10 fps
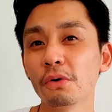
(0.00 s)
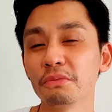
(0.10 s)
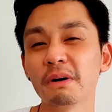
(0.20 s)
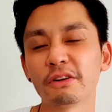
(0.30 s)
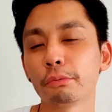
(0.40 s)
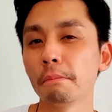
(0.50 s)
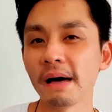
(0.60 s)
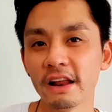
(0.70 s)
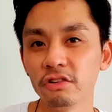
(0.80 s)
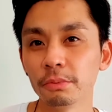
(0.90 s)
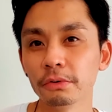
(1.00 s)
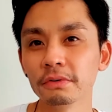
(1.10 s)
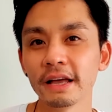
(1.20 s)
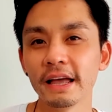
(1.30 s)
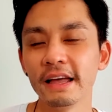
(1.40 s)
much more manageable
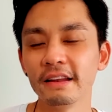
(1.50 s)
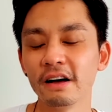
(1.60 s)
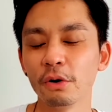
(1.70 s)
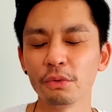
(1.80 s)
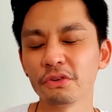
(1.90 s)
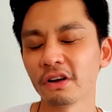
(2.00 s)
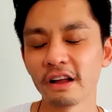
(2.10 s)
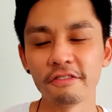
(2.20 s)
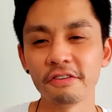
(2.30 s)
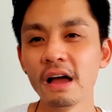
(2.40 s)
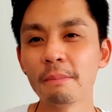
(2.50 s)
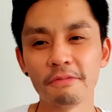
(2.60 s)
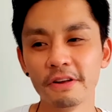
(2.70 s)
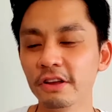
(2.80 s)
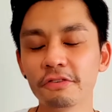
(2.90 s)
and also kind of
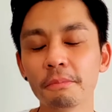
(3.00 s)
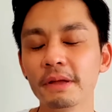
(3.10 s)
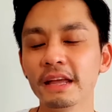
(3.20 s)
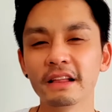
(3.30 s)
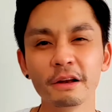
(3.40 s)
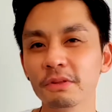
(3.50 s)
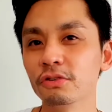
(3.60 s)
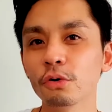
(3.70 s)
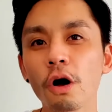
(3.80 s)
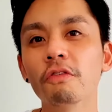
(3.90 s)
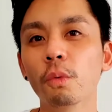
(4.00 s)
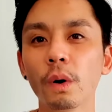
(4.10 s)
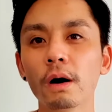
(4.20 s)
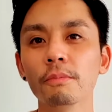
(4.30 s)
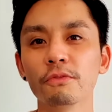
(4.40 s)
prevent you from being a little bit too
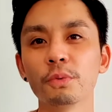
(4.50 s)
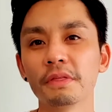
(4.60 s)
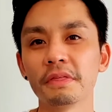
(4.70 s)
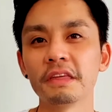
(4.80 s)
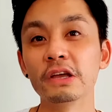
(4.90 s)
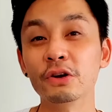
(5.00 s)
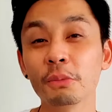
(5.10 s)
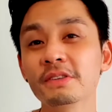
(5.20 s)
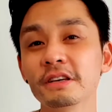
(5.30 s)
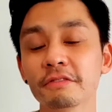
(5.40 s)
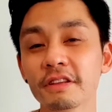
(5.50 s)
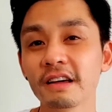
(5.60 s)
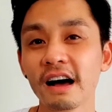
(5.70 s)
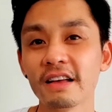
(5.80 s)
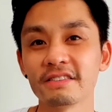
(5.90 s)
overwhelmed with the enormity of the
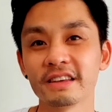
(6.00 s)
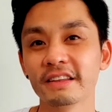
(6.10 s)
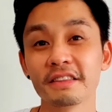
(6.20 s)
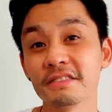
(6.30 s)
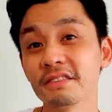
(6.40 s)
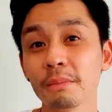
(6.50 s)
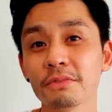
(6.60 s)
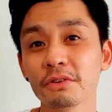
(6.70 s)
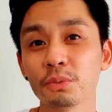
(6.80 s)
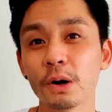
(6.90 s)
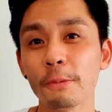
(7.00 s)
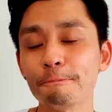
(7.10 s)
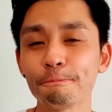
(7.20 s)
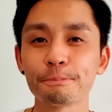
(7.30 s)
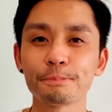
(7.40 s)
task and the sums as well.
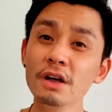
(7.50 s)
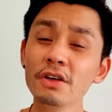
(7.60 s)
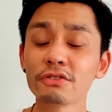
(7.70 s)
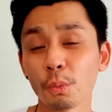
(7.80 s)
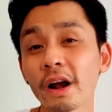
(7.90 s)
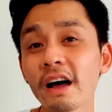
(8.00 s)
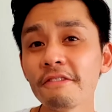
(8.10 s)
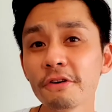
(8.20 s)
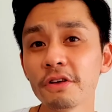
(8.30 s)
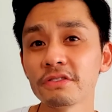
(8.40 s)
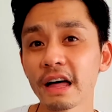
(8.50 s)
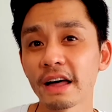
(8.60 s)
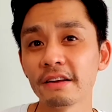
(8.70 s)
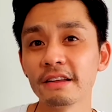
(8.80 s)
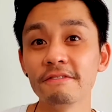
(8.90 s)
So when I first
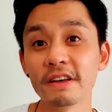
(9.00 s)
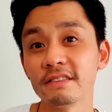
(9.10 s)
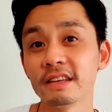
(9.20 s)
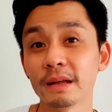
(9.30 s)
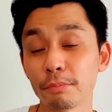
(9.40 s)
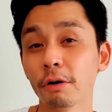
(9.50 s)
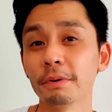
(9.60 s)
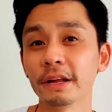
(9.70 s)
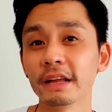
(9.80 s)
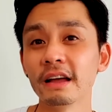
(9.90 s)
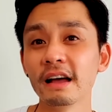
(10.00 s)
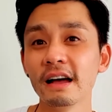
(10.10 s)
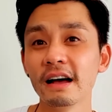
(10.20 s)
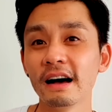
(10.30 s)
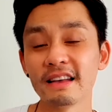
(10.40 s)
started investing in property,
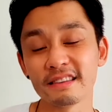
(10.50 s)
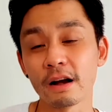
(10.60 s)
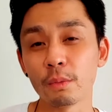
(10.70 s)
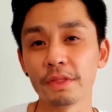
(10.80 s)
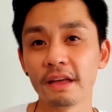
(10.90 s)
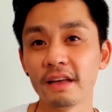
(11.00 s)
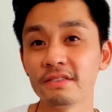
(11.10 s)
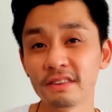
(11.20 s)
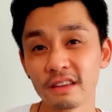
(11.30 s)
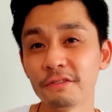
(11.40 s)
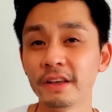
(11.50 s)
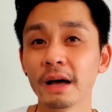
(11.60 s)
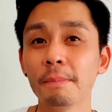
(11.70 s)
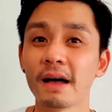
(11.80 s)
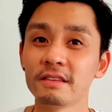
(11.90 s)
I started with a
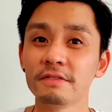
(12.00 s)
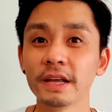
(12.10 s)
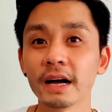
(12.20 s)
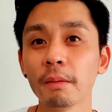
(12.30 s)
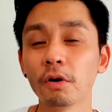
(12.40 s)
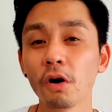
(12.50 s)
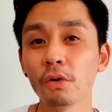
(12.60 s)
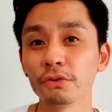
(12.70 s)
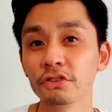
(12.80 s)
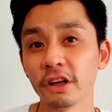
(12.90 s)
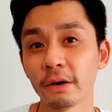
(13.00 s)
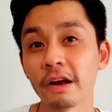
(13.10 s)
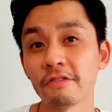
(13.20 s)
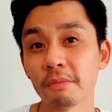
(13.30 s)
6-figure passive income goal to generate from my